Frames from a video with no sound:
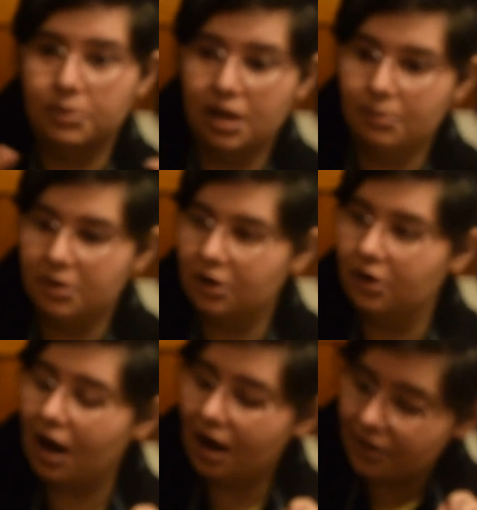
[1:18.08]
be able to go,
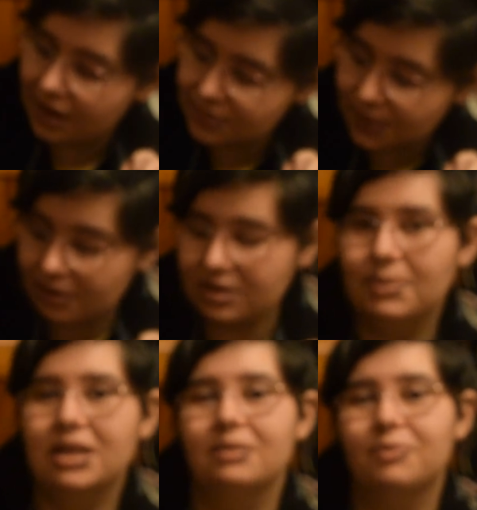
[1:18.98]
oh, that's what I was
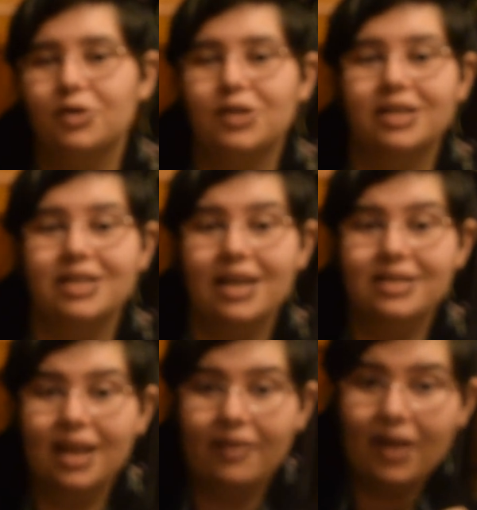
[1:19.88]
making Project
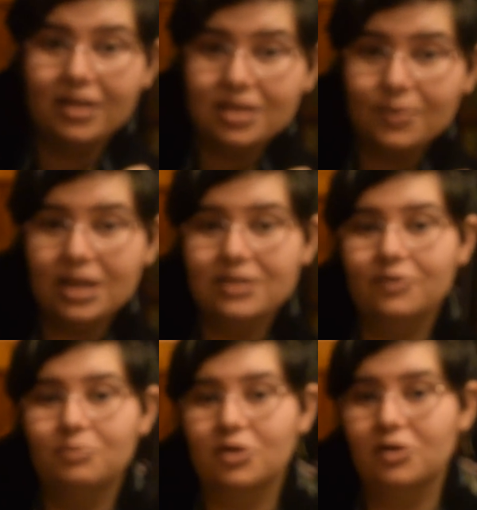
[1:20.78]
X, and that square's
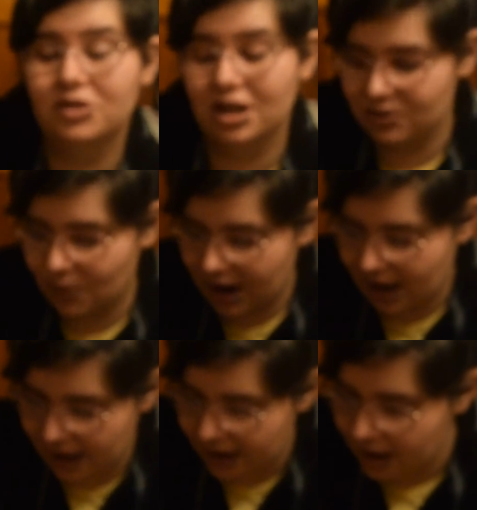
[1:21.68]
from Project
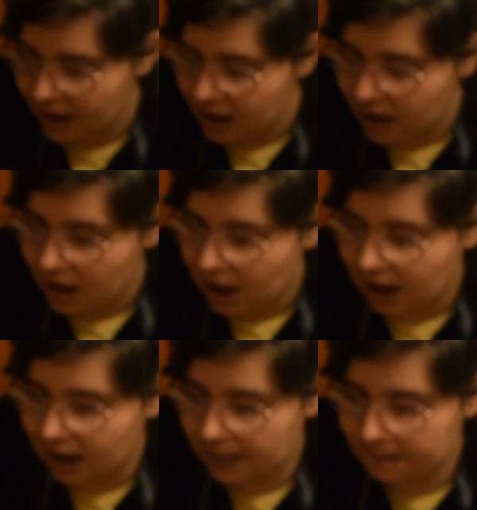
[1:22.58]
Y.
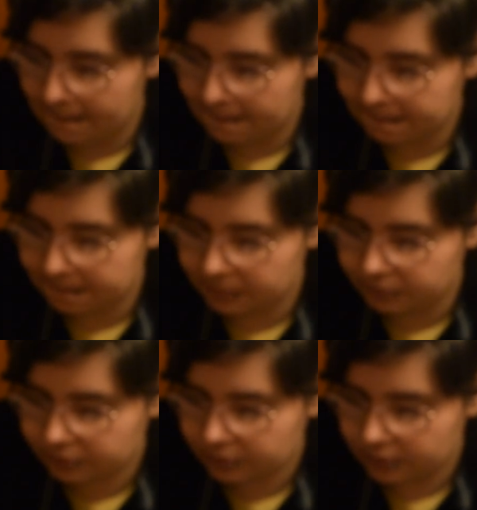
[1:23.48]

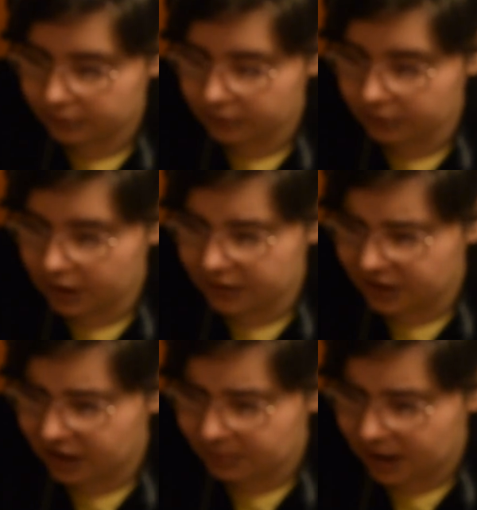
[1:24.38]
I
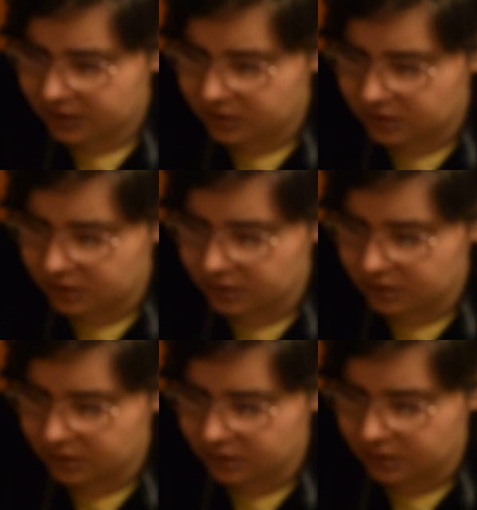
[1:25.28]
think I might
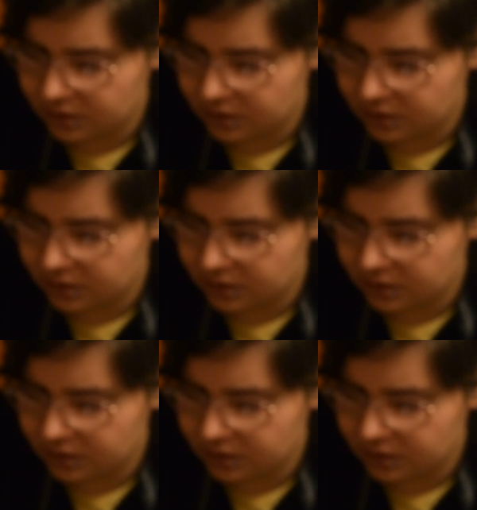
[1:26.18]
do